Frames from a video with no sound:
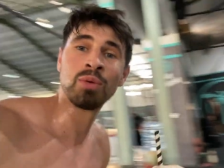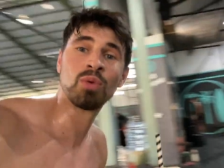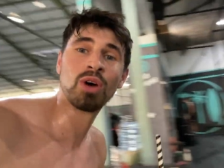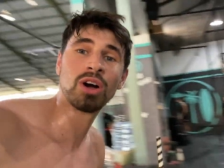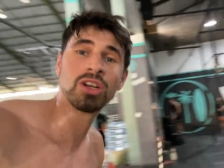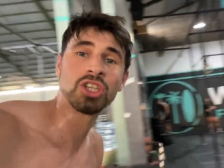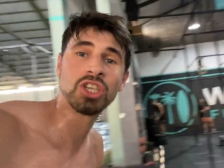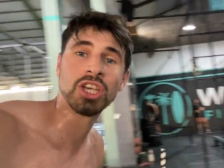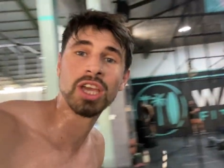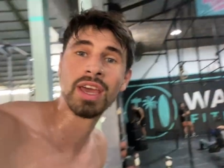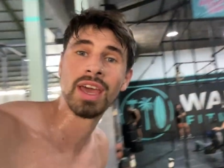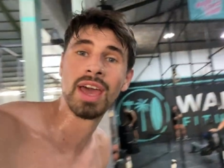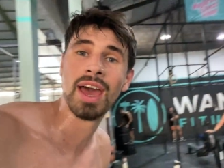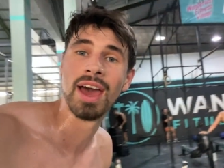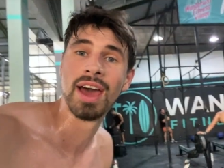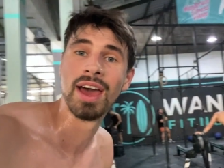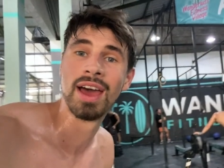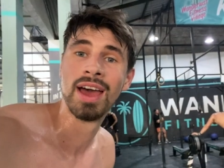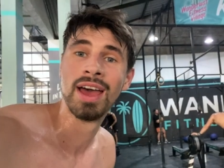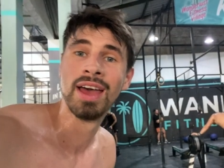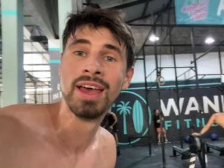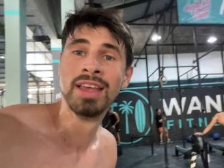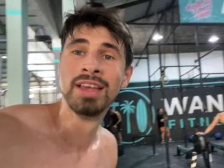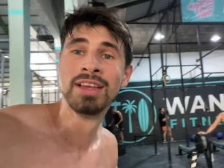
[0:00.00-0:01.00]
watching
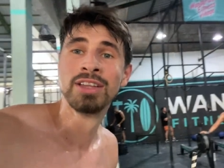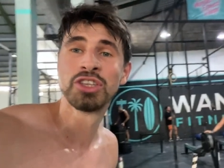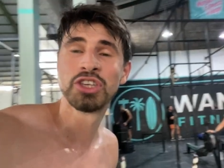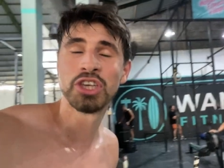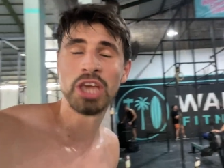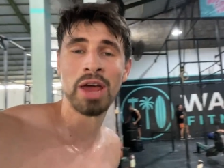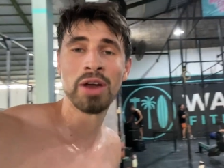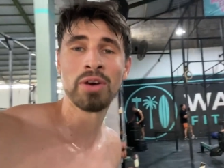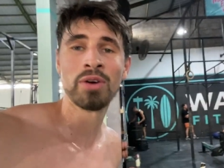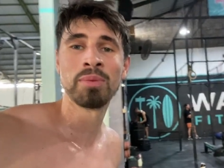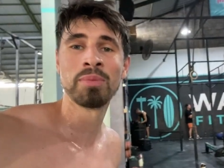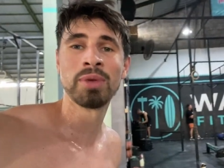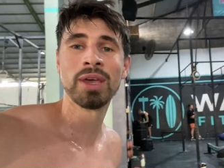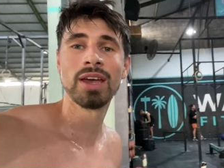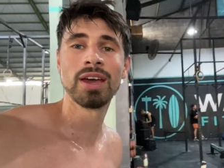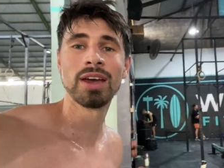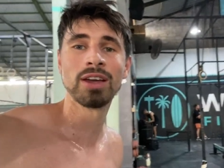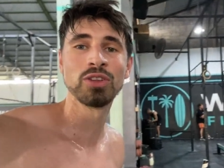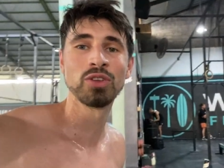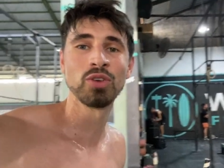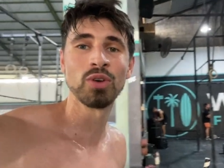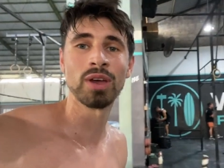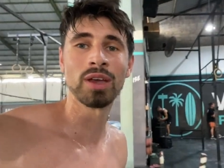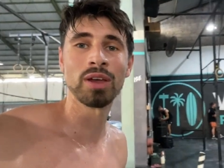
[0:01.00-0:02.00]
Jeremy
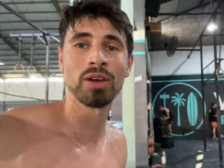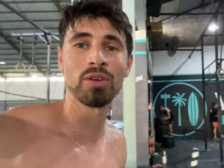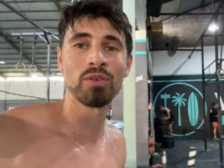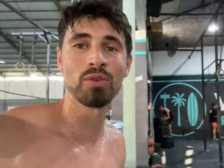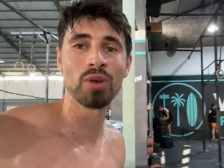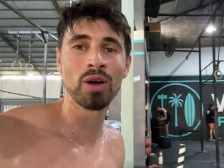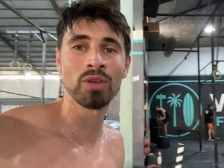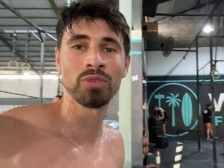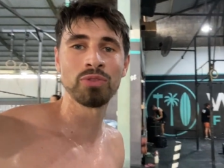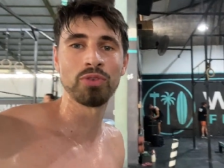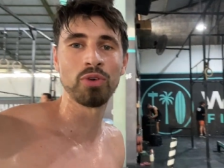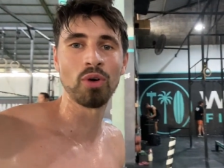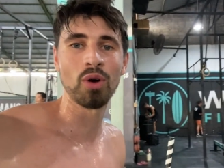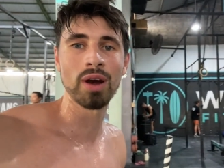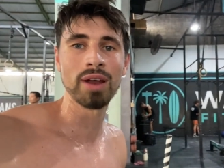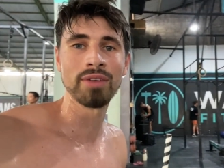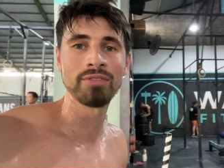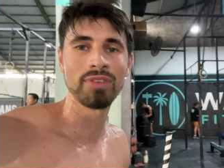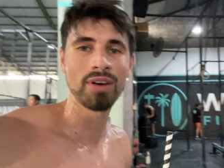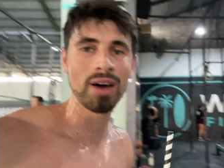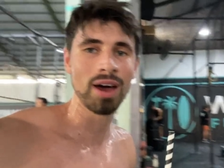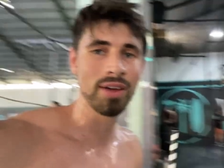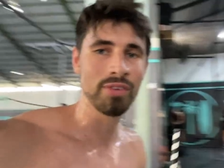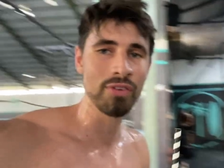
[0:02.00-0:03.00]
doing round four and
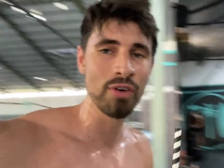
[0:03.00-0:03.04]
five